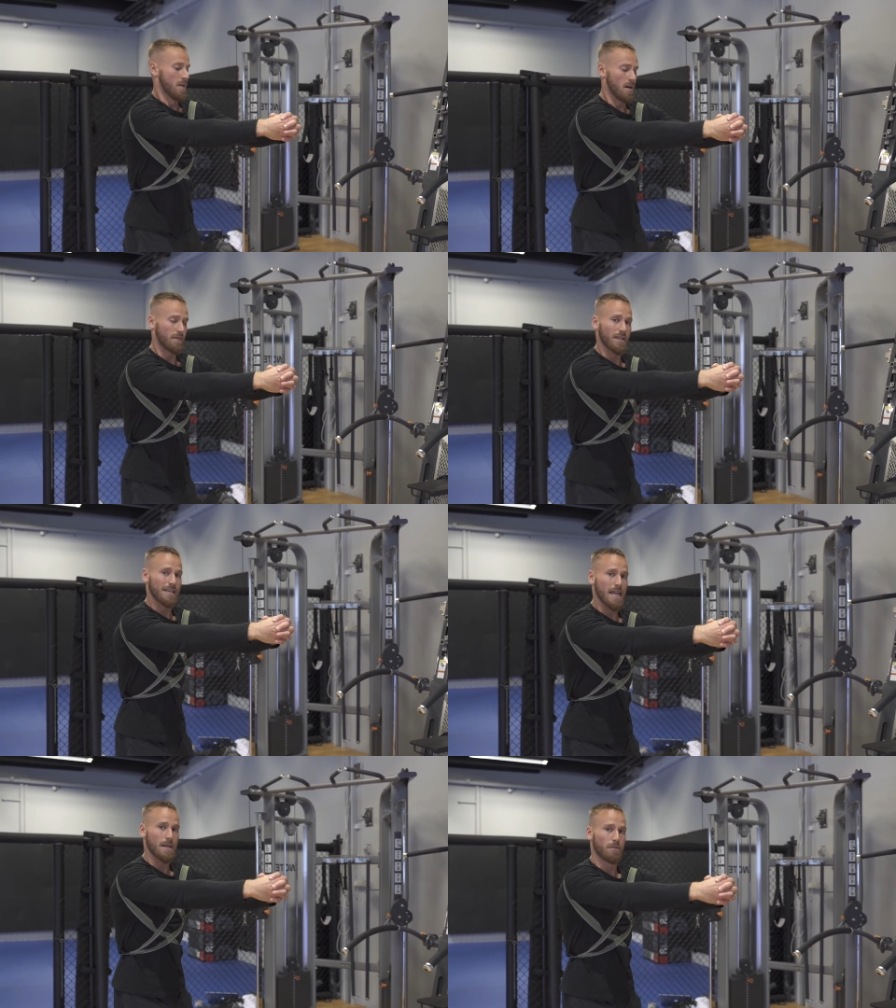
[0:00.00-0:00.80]
of the
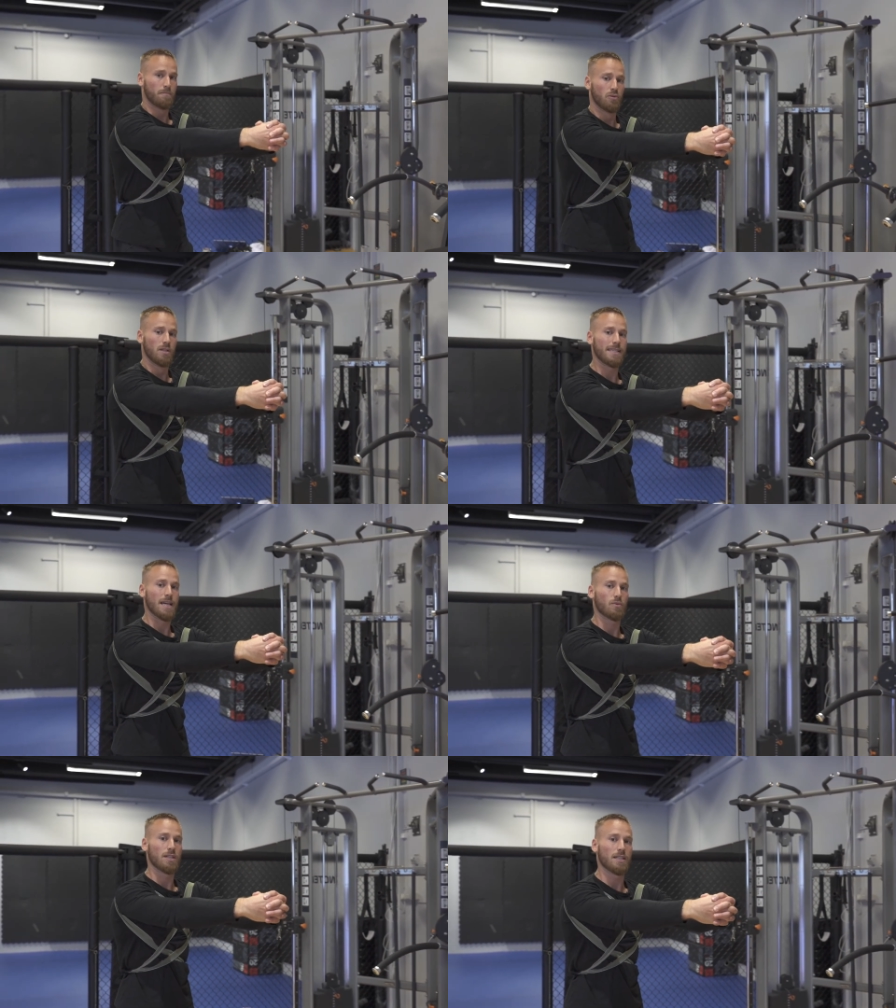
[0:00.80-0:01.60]
cable pulley
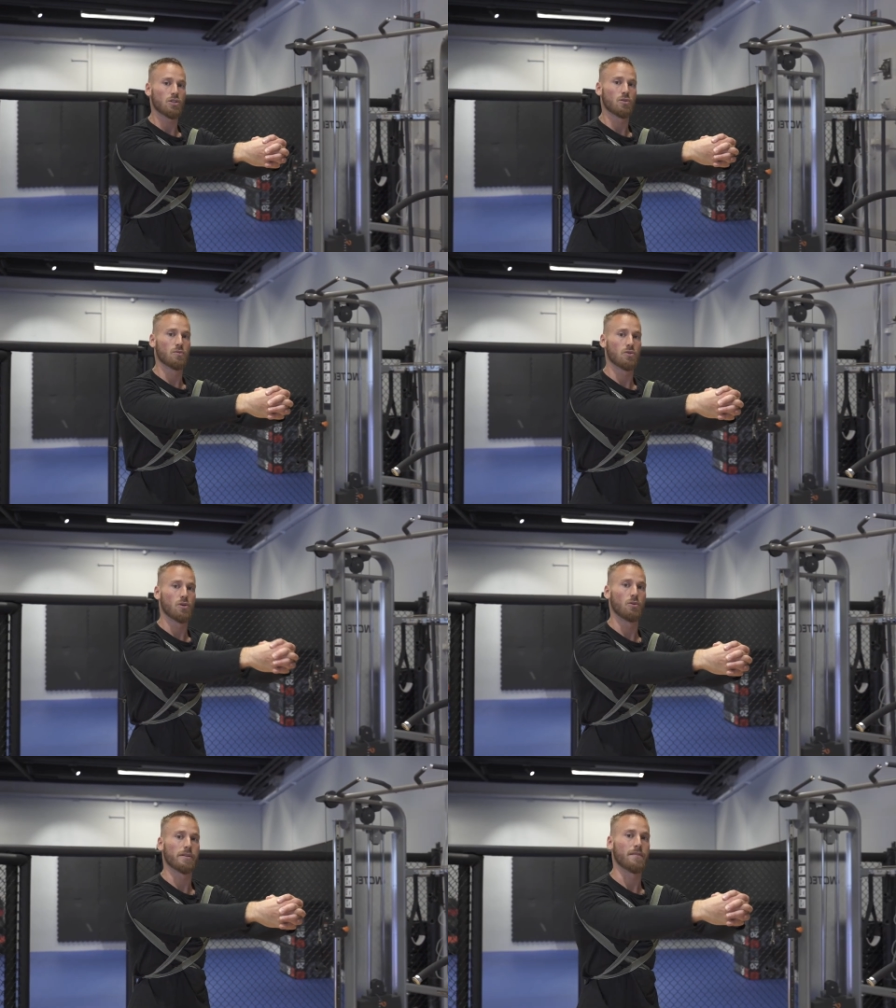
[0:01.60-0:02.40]
that we need to, to
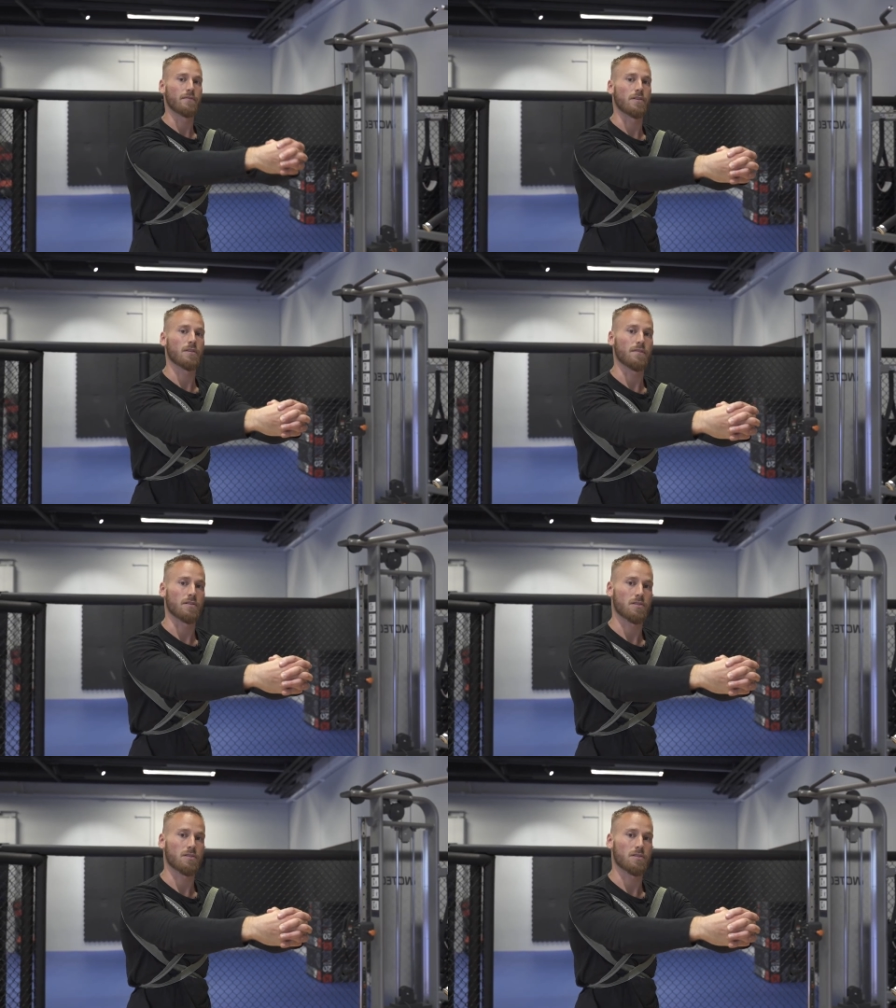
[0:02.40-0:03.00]
hold in front of us.